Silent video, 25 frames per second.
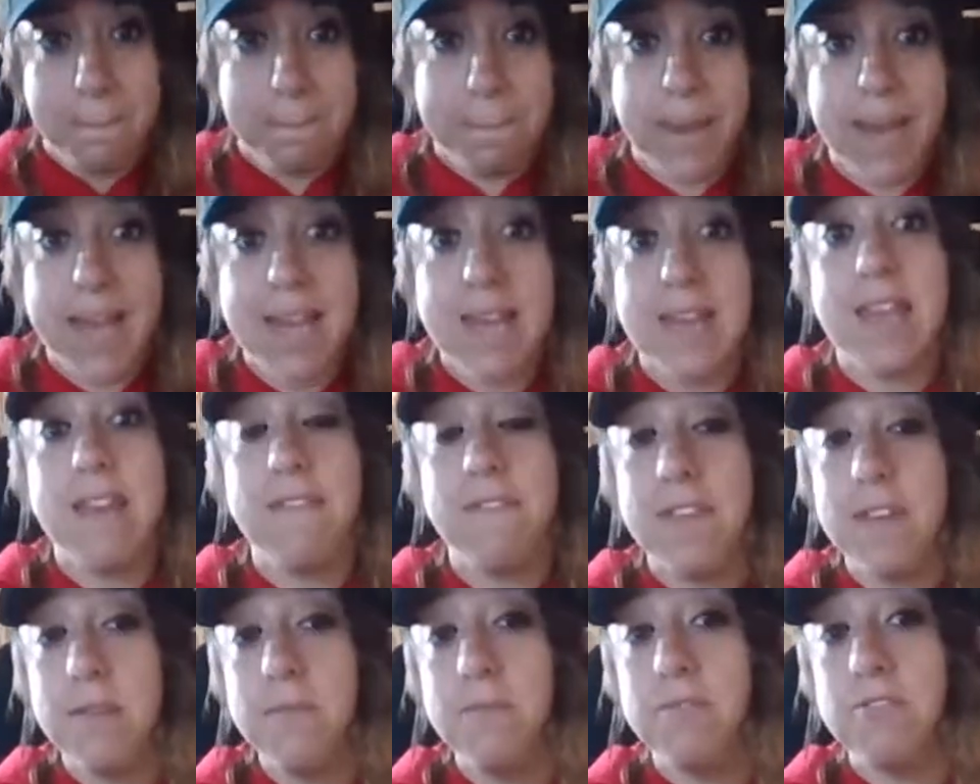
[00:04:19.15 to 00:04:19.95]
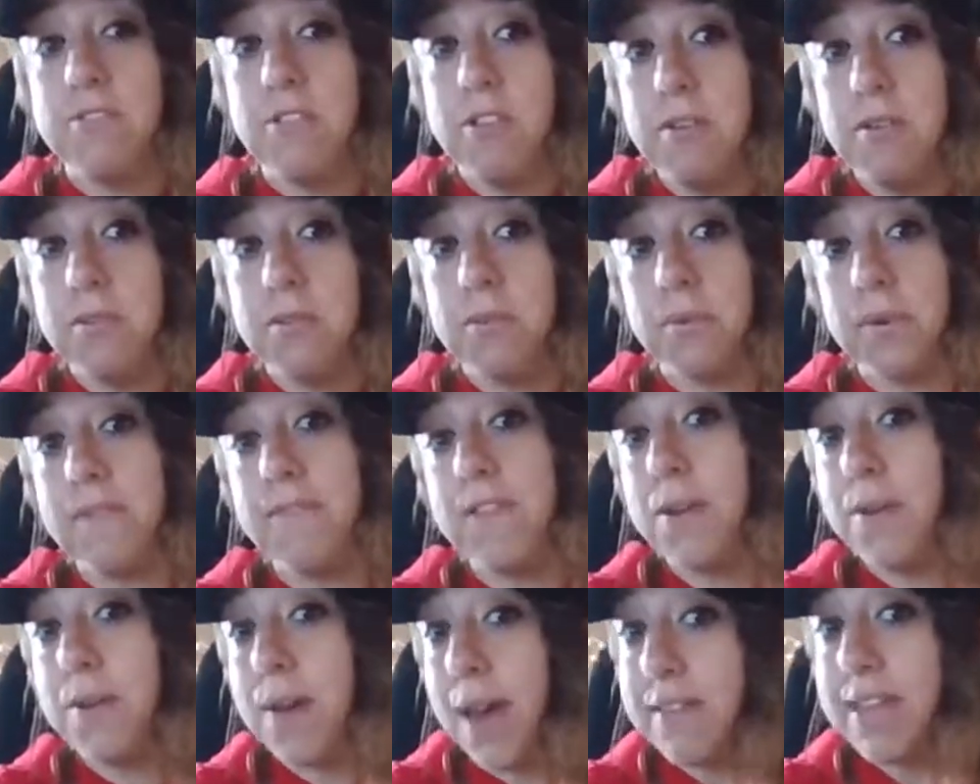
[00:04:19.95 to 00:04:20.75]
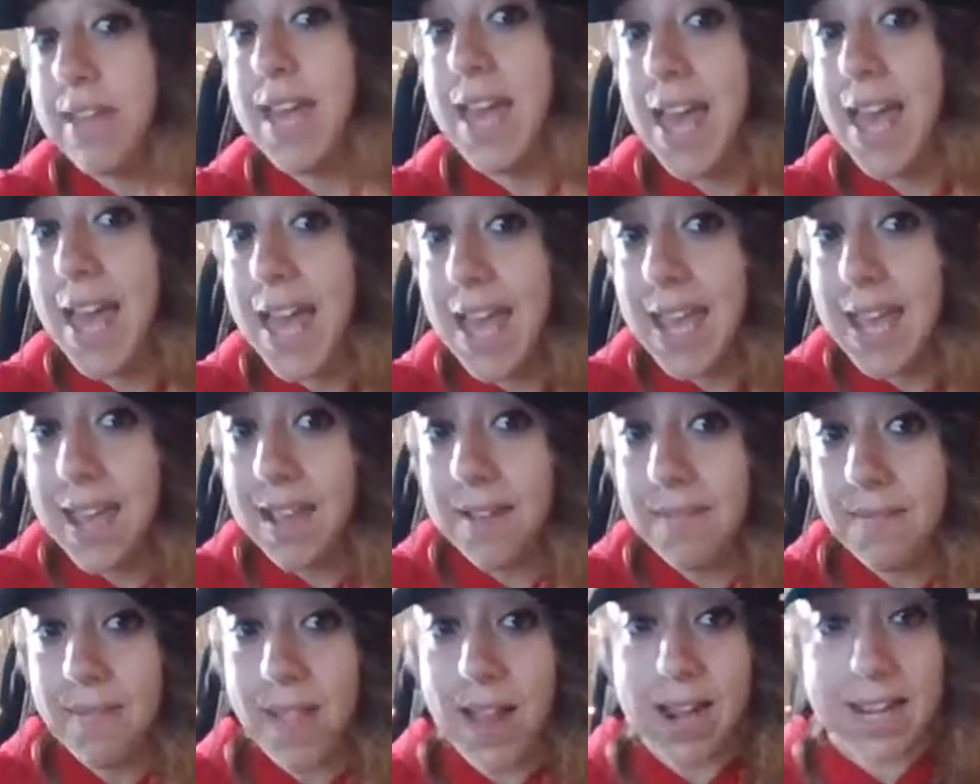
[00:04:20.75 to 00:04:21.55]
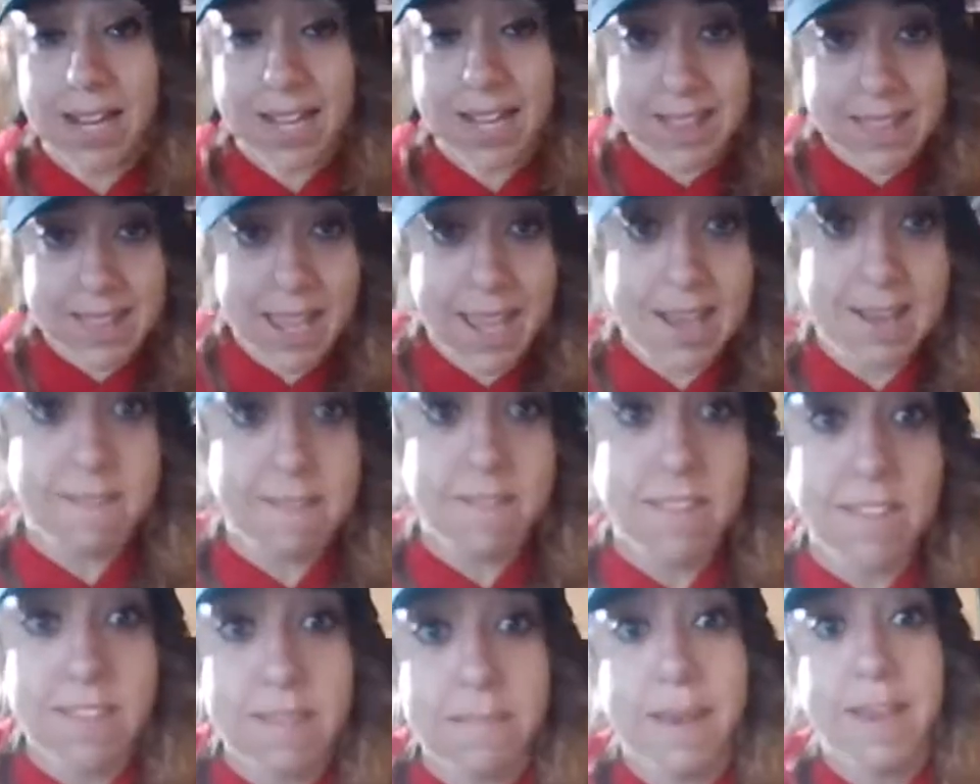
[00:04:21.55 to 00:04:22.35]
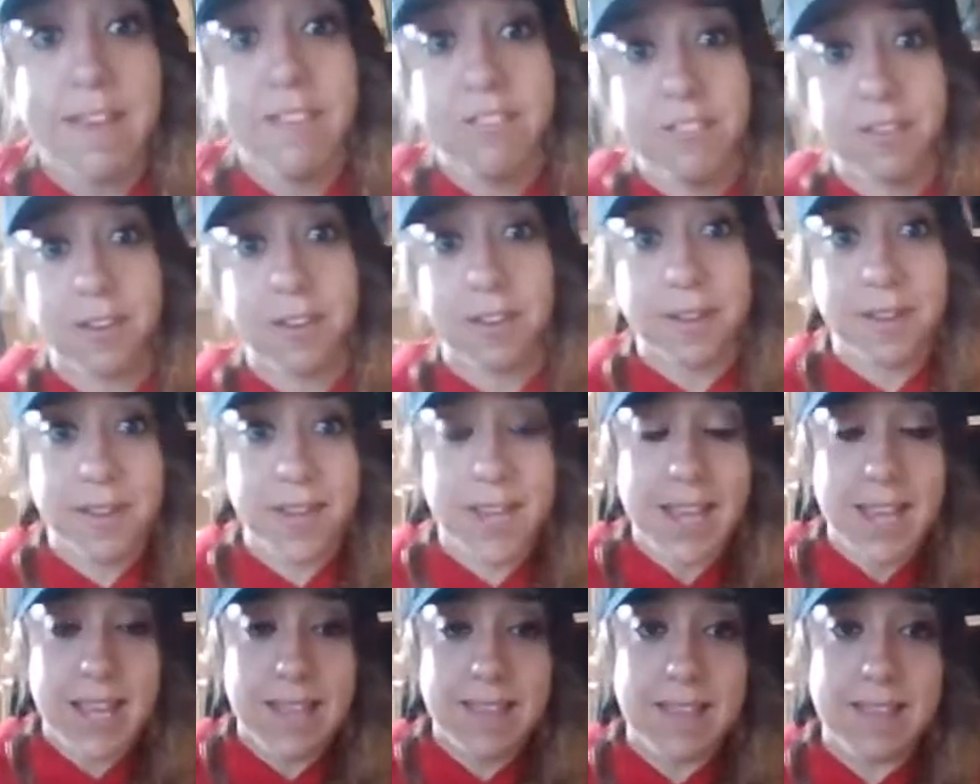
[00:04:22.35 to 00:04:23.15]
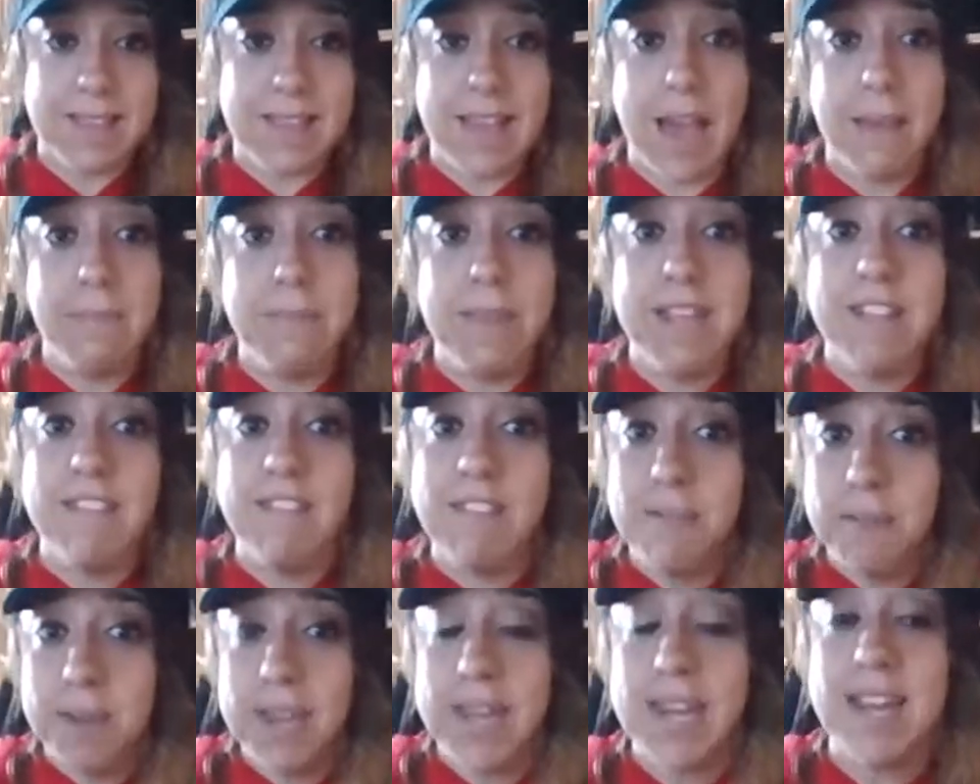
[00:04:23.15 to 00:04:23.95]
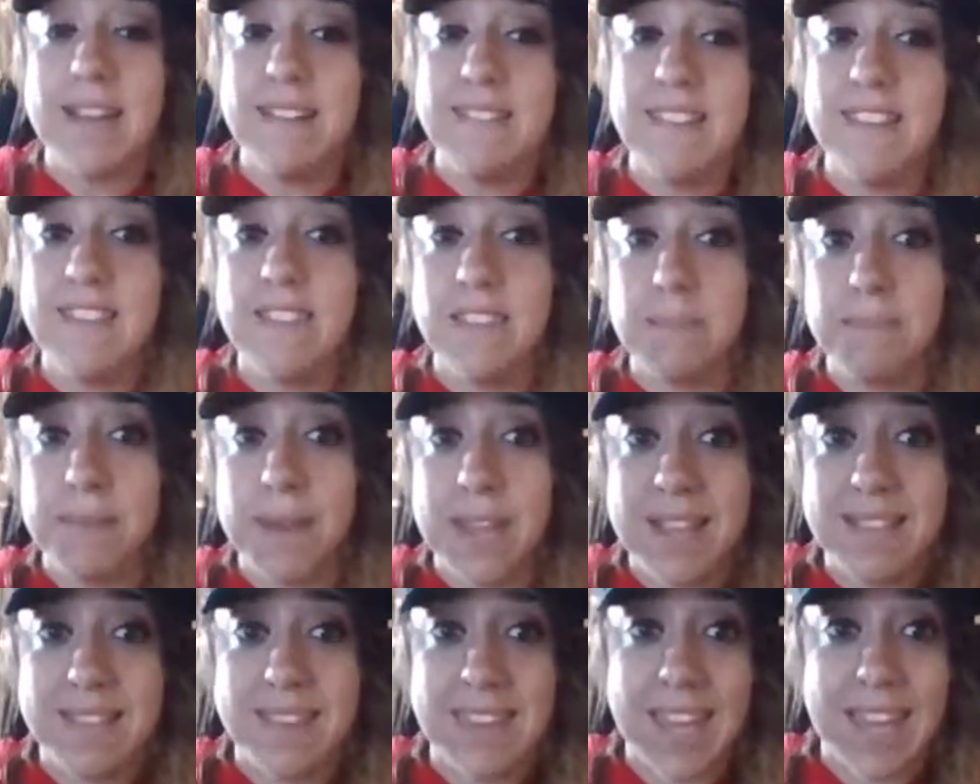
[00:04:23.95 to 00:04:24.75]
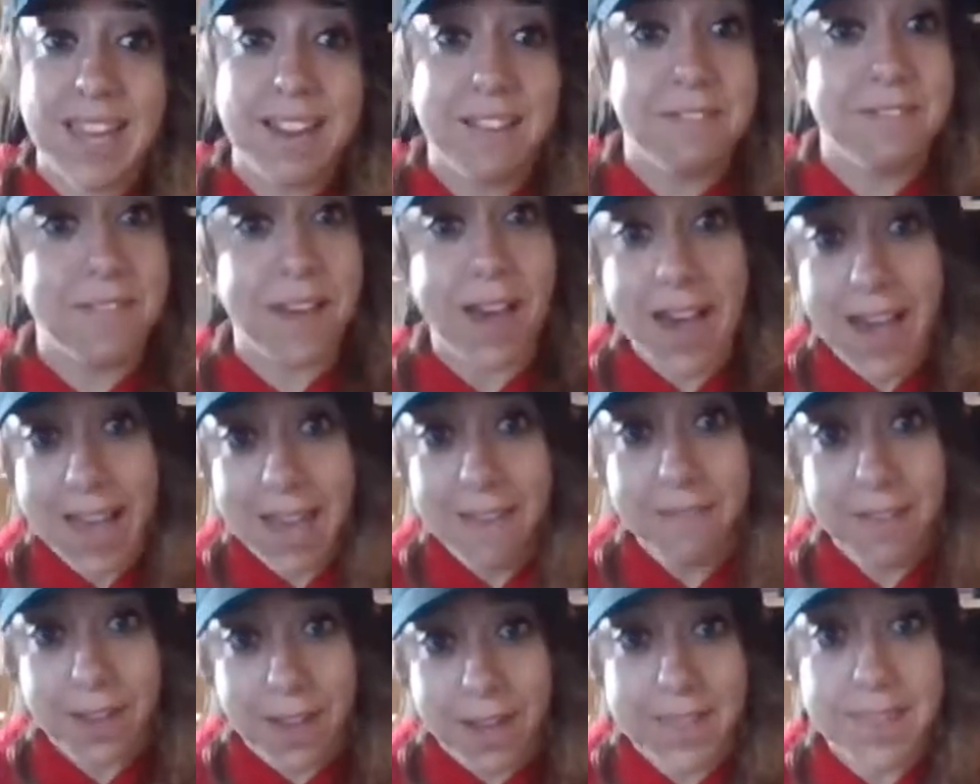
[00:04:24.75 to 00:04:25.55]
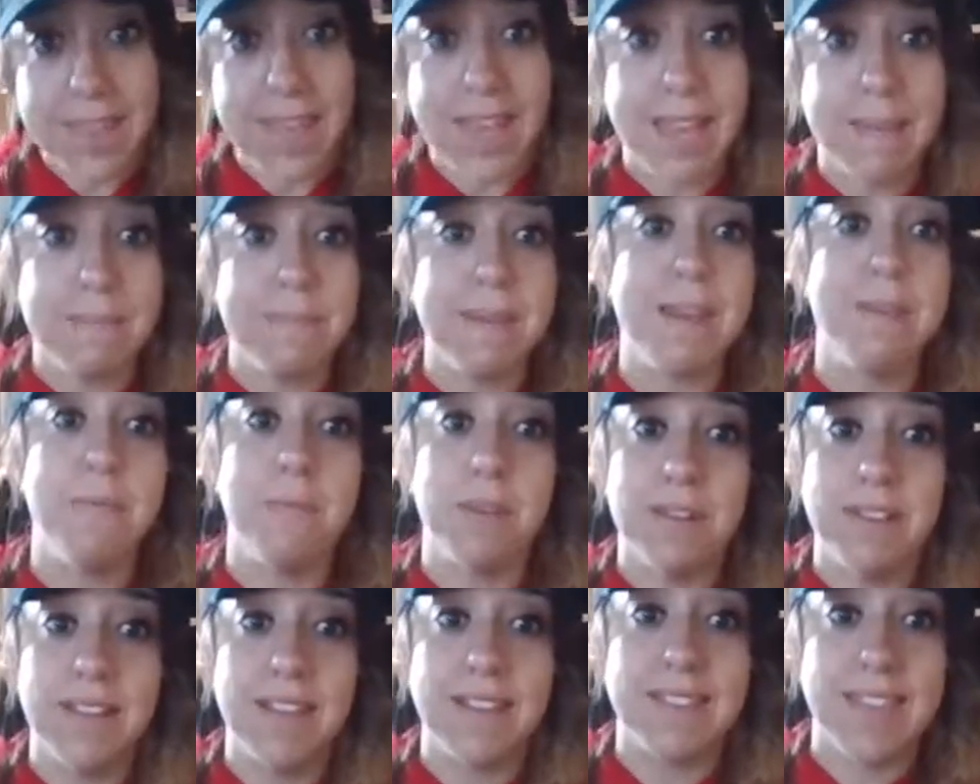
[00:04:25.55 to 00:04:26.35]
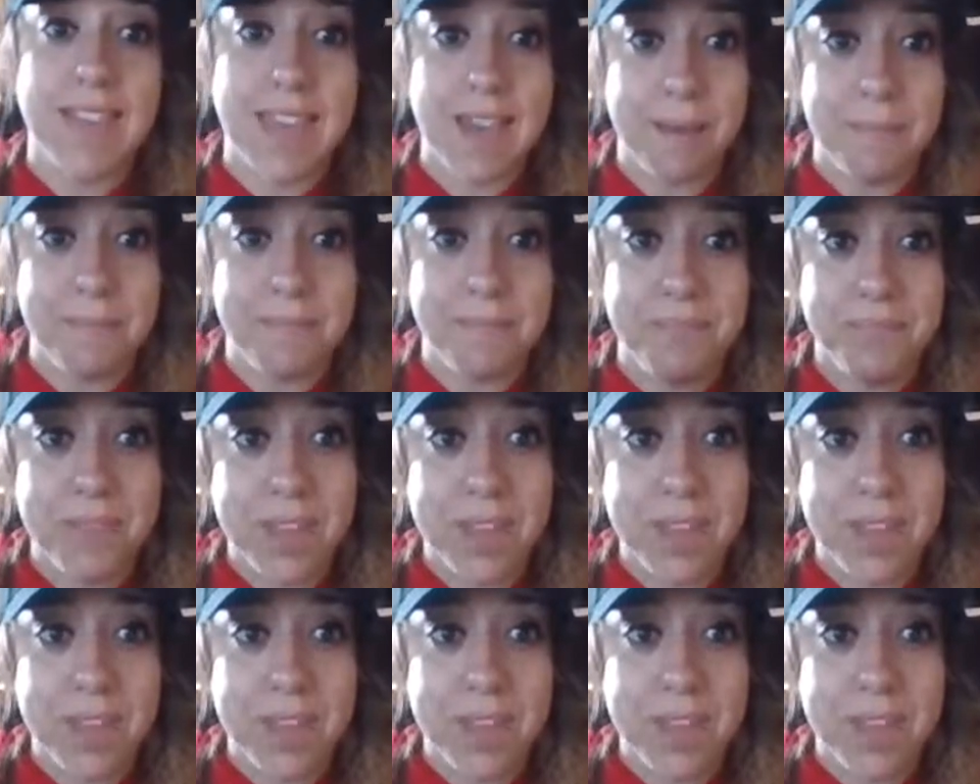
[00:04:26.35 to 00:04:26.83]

but if you do, if you have an A at the end of the semester, then that means you can anticipate to get a 5 on the AP World exam.